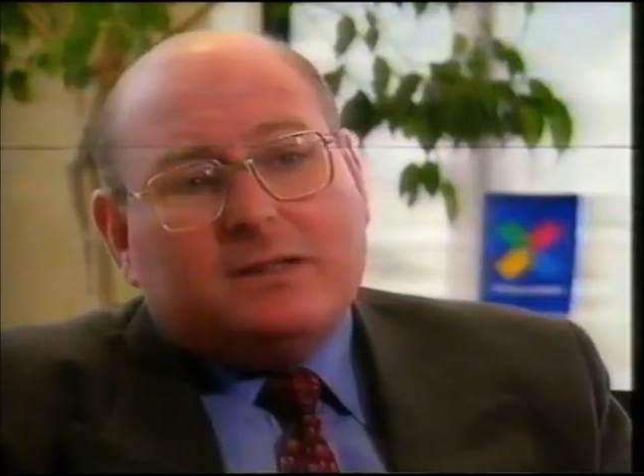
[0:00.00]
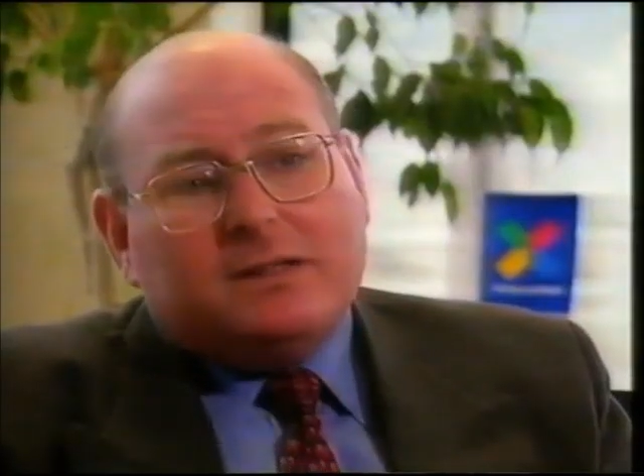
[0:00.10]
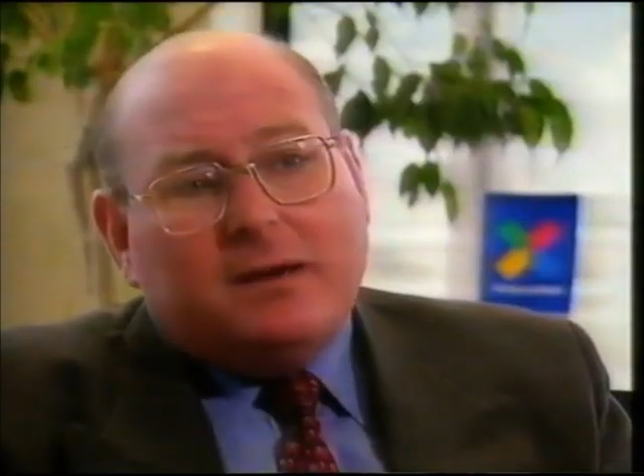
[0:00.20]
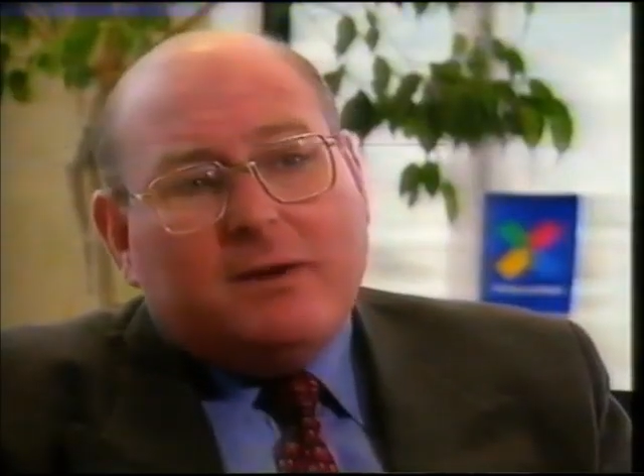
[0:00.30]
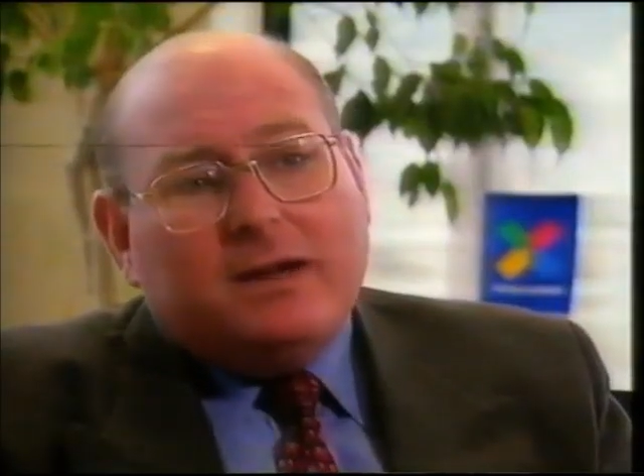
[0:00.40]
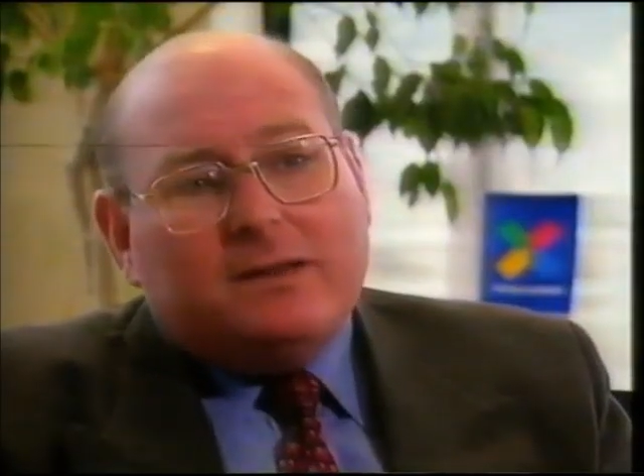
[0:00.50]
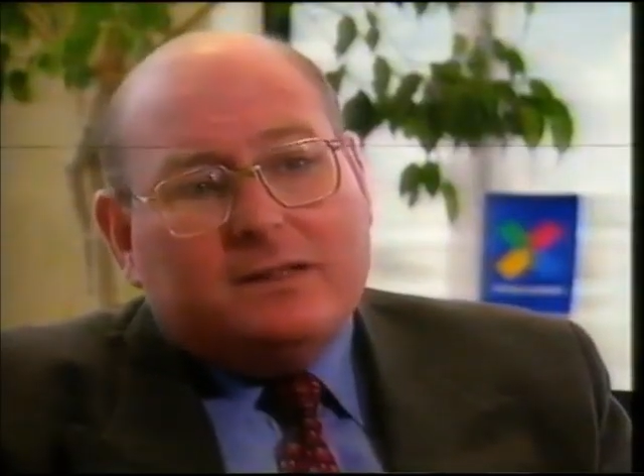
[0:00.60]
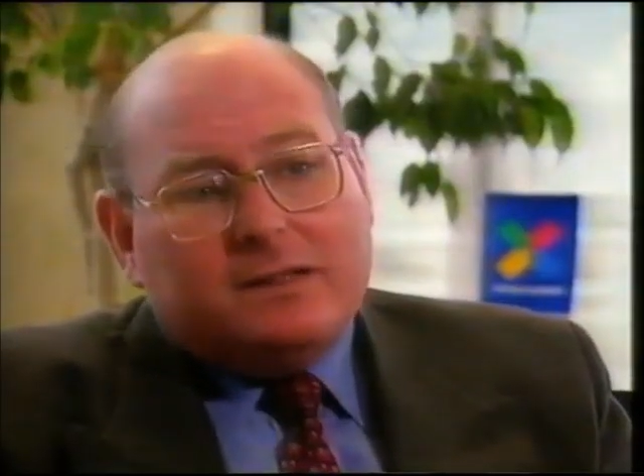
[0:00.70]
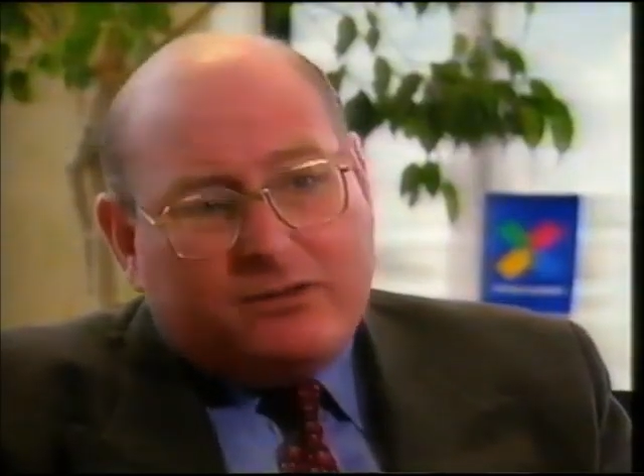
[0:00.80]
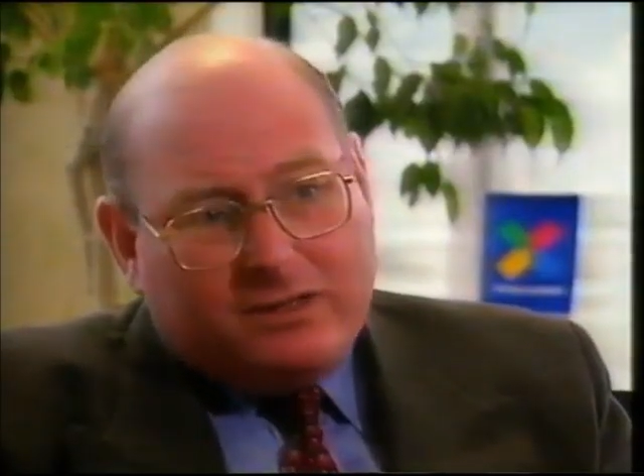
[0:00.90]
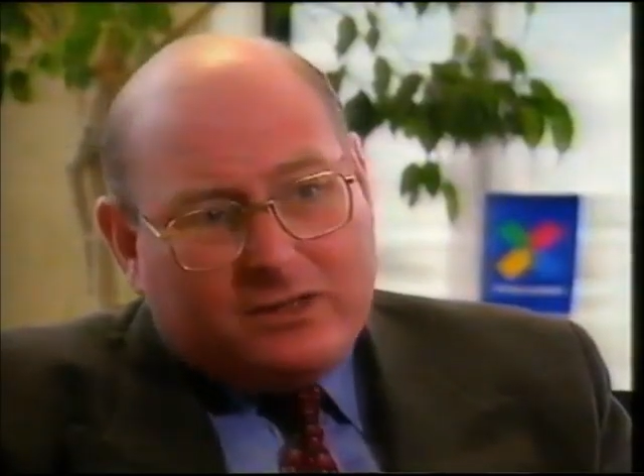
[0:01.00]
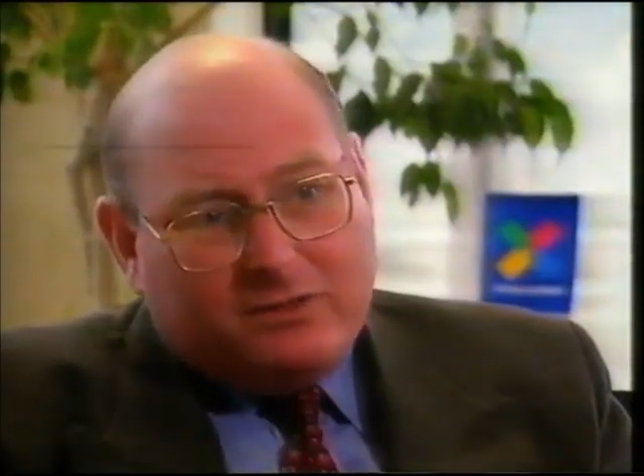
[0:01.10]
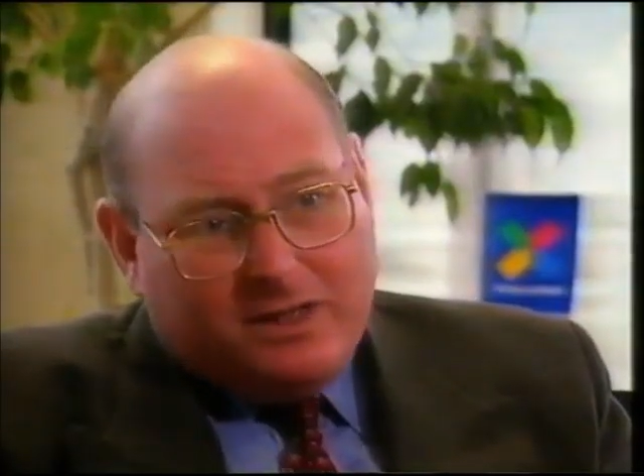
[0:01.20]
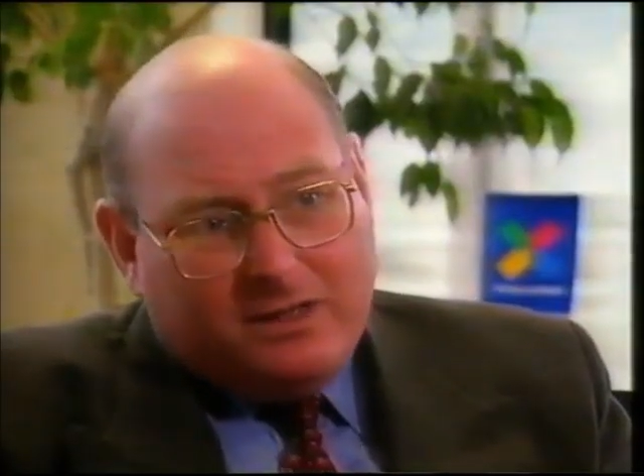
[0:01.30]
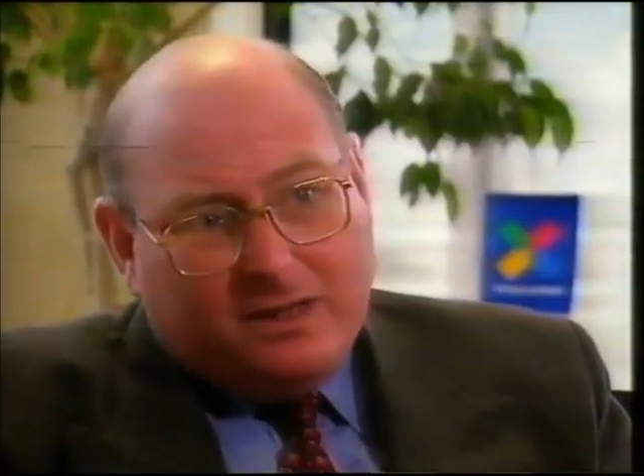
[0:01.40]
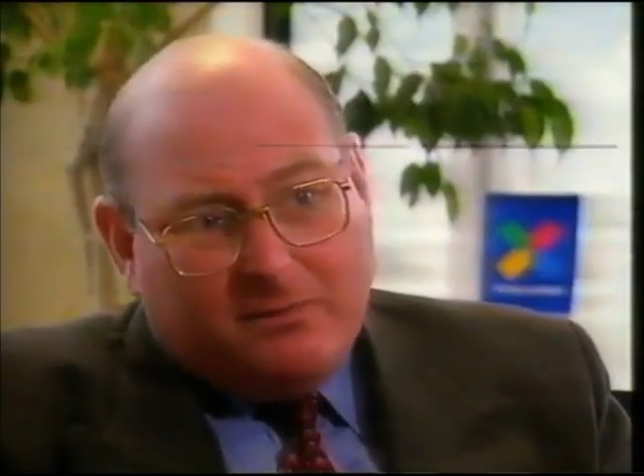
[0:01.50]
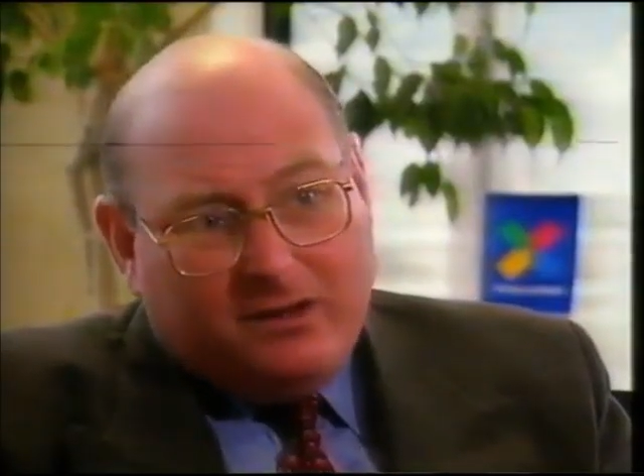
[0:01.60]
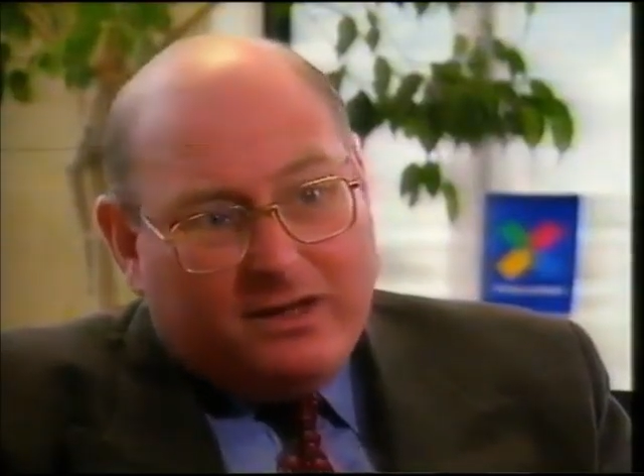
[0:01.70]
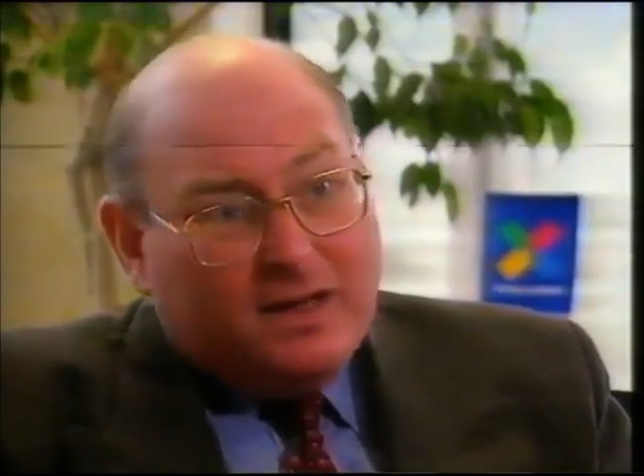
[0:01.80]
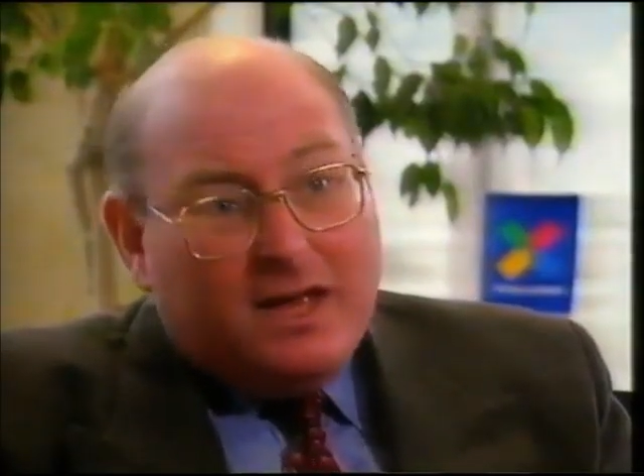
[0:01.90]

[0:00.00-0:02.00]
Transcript: come out of the discretionary income area.